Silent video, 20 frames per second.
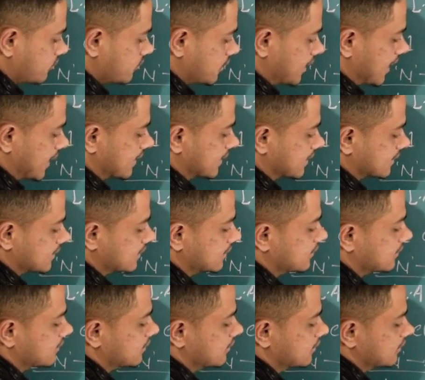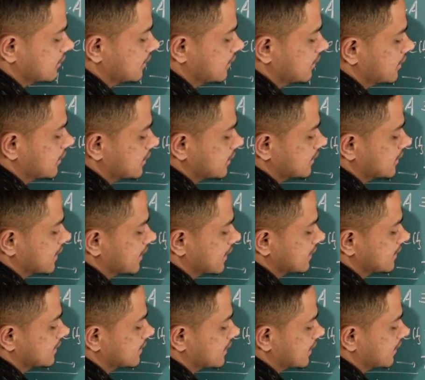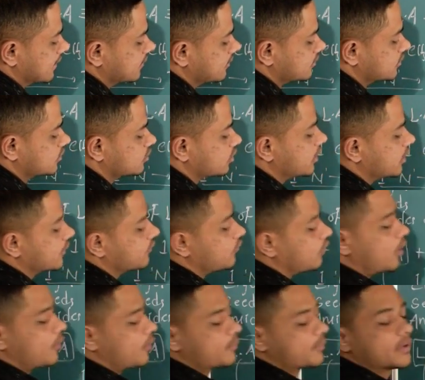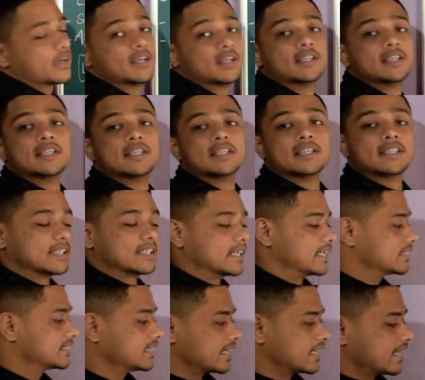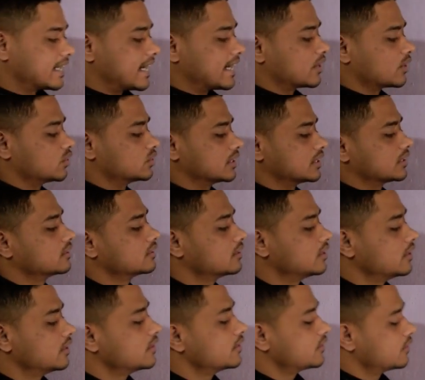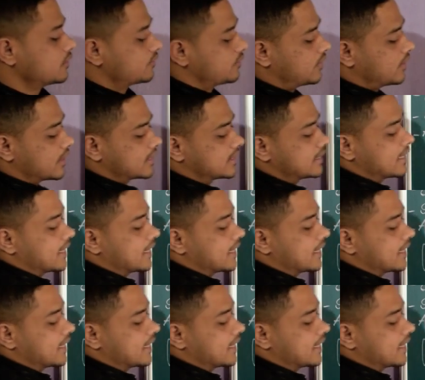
like this CH3. So it formed tertiary nitrogen. Further,